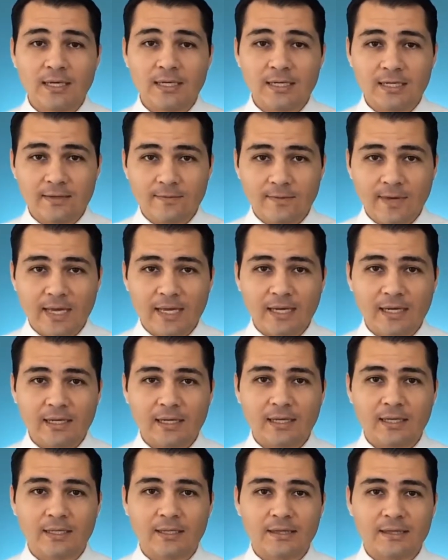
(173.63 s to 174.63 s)
Nivel
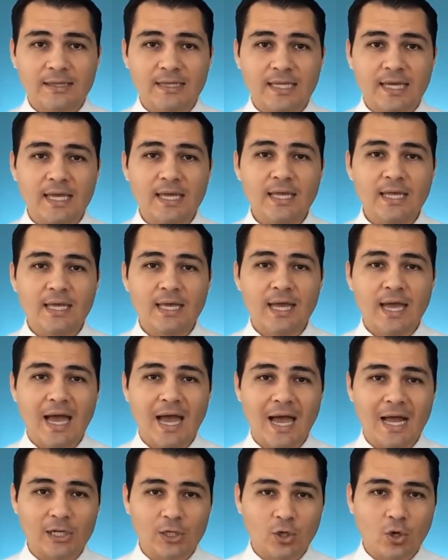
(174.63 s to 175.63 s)
de
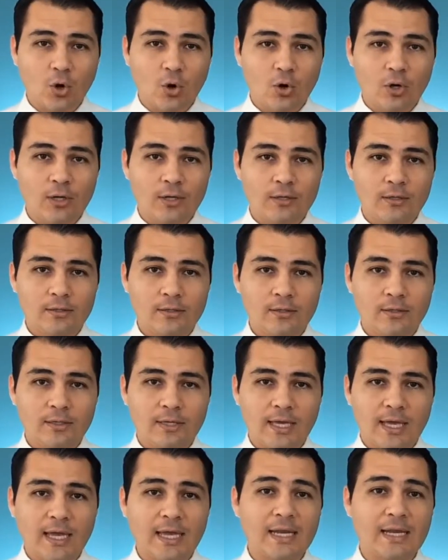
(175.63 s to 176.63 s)
alcohol
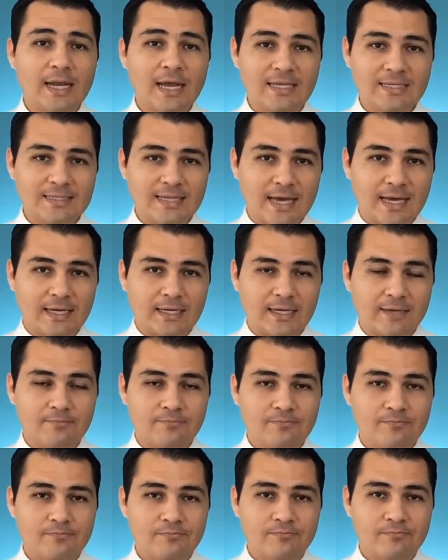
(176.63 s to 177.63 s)
en la sangre.
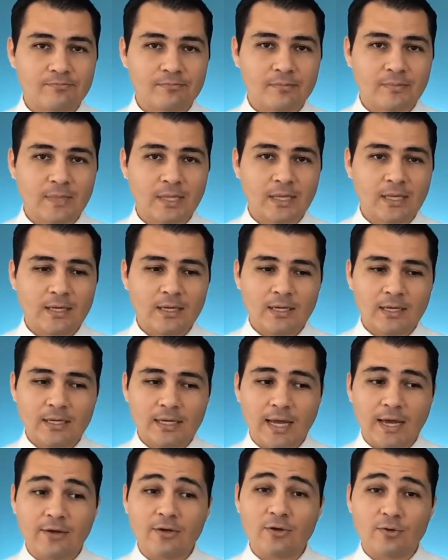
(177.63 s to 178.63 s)

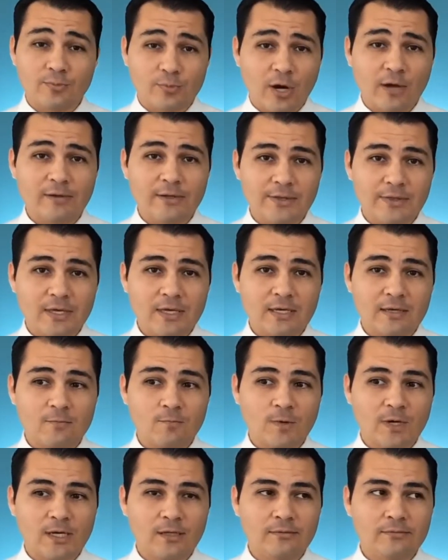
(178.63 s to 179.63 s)
Now you're probably thinking,
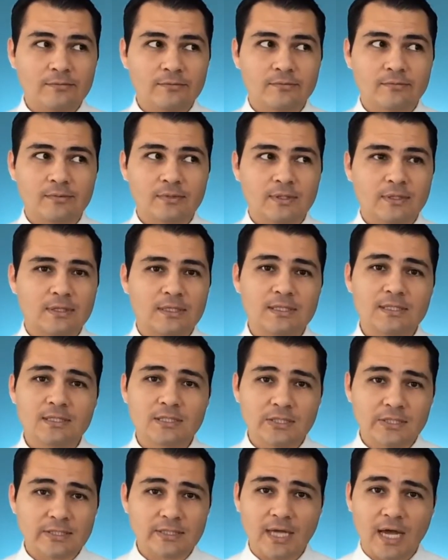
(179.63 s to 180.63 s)
well, this
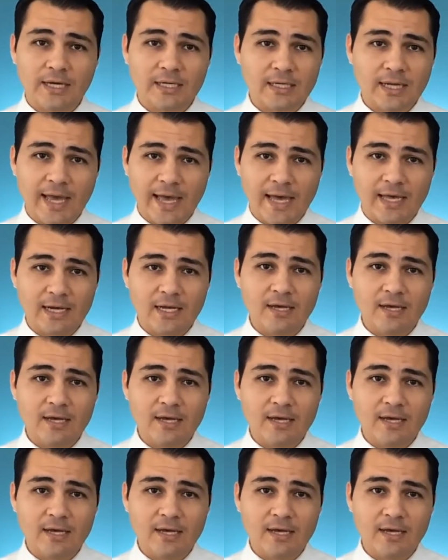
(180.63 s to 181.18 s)
does not add